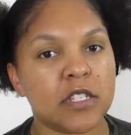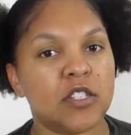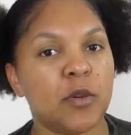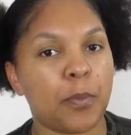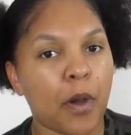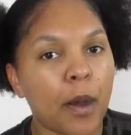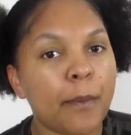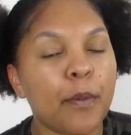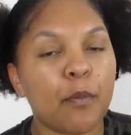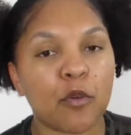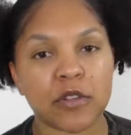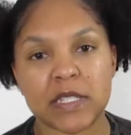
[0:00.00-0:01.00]
it to pump
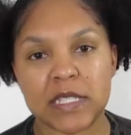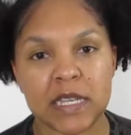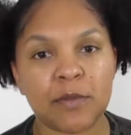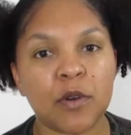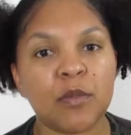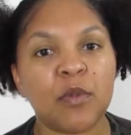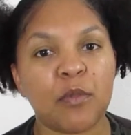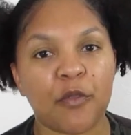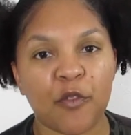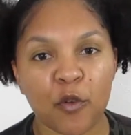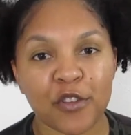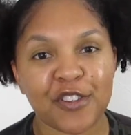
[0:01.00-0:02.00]
more sebum, and
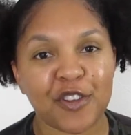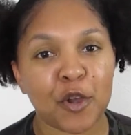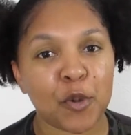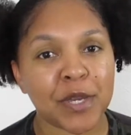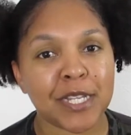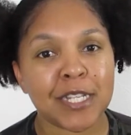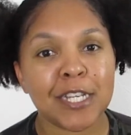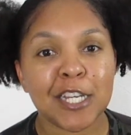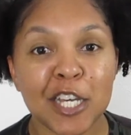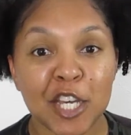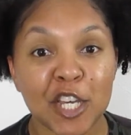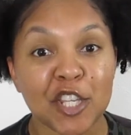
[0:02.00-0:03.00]
before you know it,
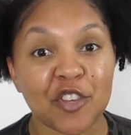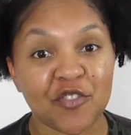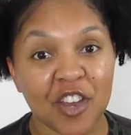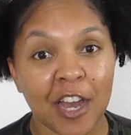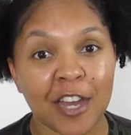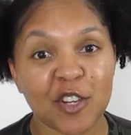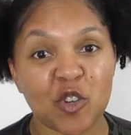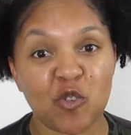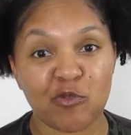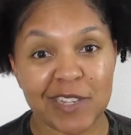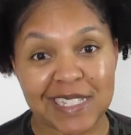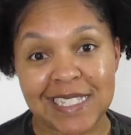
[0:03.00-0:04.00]
you've got
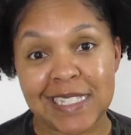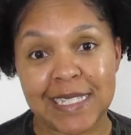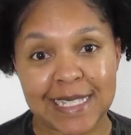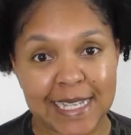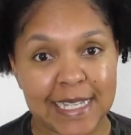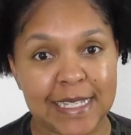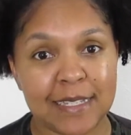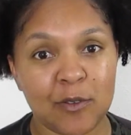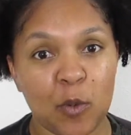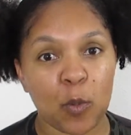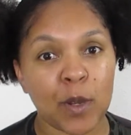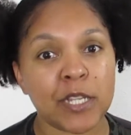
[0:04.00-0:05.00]
greasy skin,
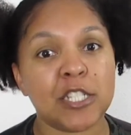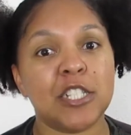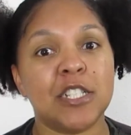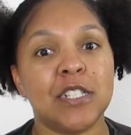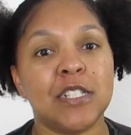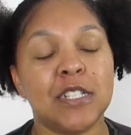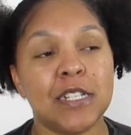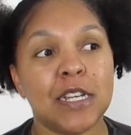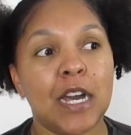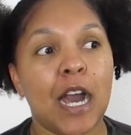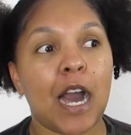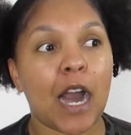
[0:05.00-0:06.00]
which
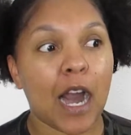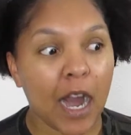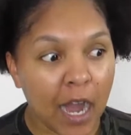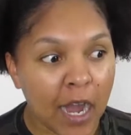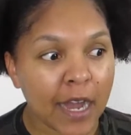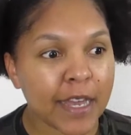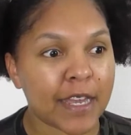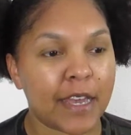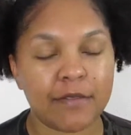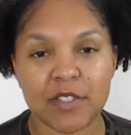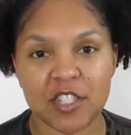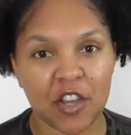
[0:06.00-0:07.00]
I
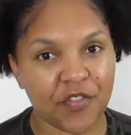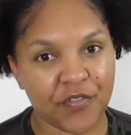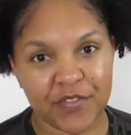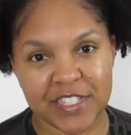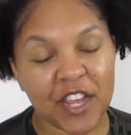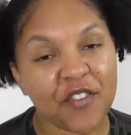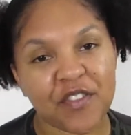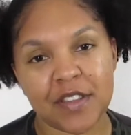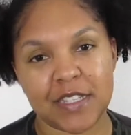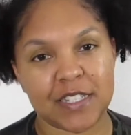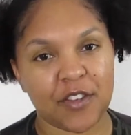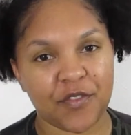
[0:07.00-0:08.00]
have
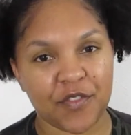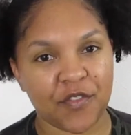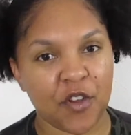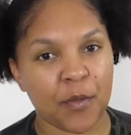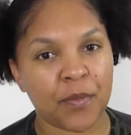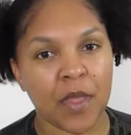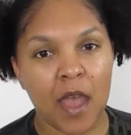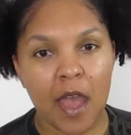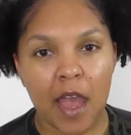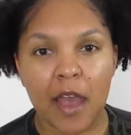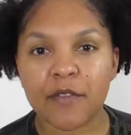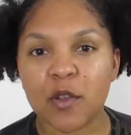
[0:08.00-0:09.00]
definitely suffered from.
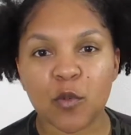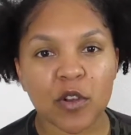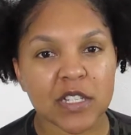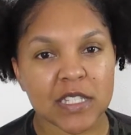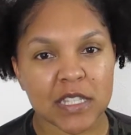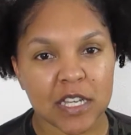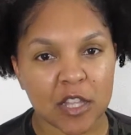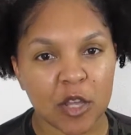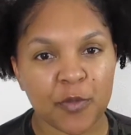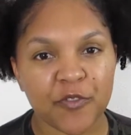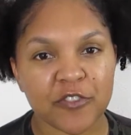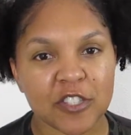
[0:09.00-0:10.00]
Having worked in the
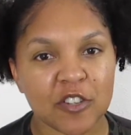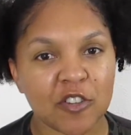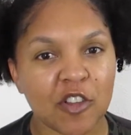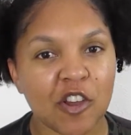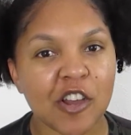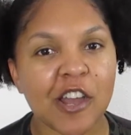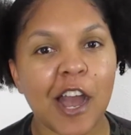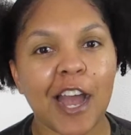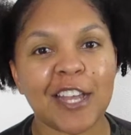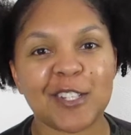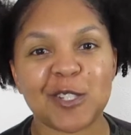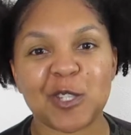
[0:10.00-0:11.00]
club for so long,
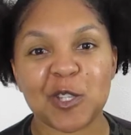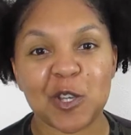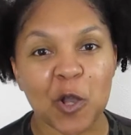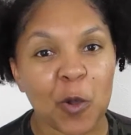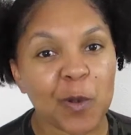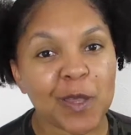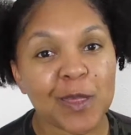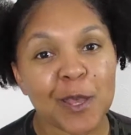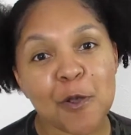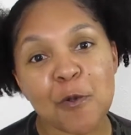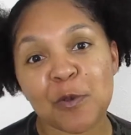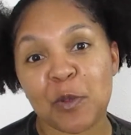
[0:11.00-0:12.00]
I used to go in
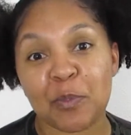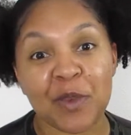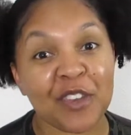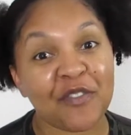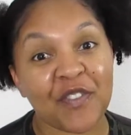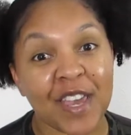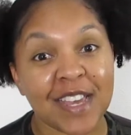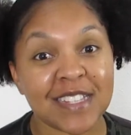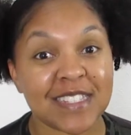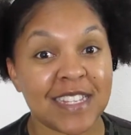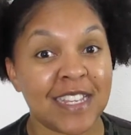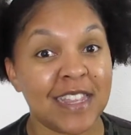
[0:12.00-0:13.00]
there with a beat
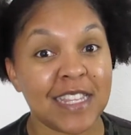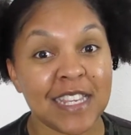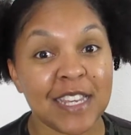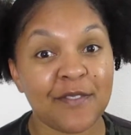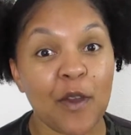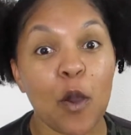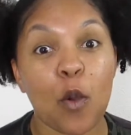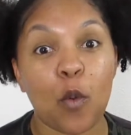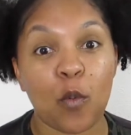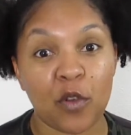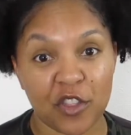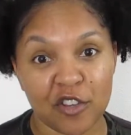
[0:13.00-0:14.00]
face and leave
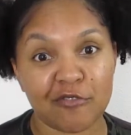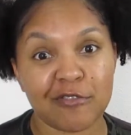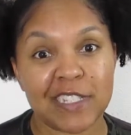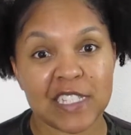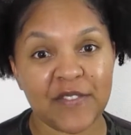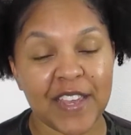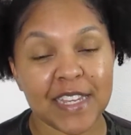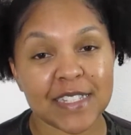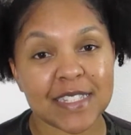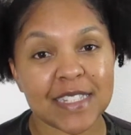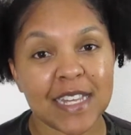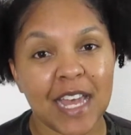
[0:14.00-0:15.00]
with a grease face.